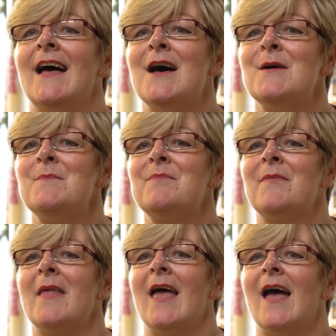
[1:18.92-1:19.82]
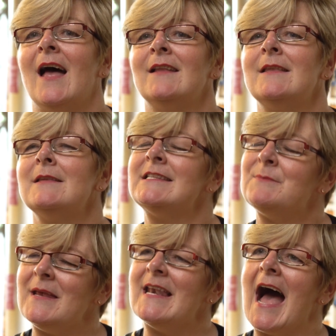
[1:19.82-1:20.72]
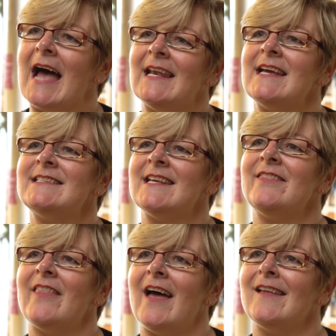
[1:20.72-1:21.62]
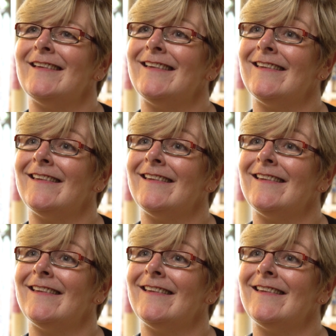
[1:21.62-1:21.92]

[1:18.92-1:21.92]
And it's been highlighted that